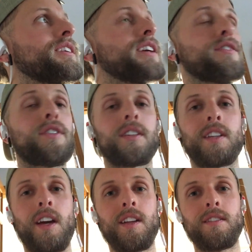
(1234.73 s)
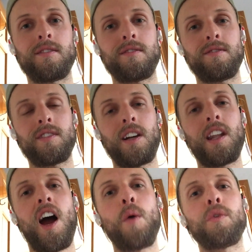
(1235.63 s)
Yeah, fuck that.
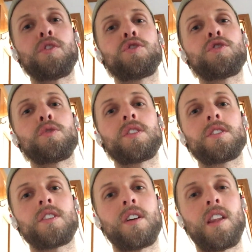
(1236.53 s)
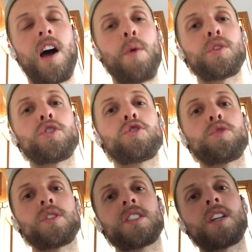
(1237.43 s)
Align with your truest. Align with the
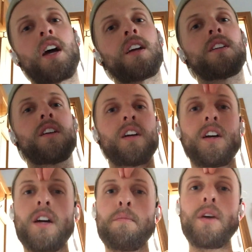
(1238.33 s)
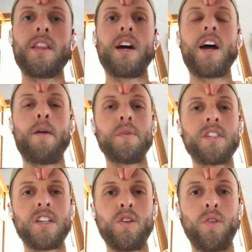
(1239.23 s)
truest sight. May thine eye be
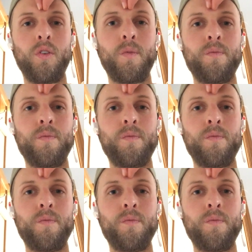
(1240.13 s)
single.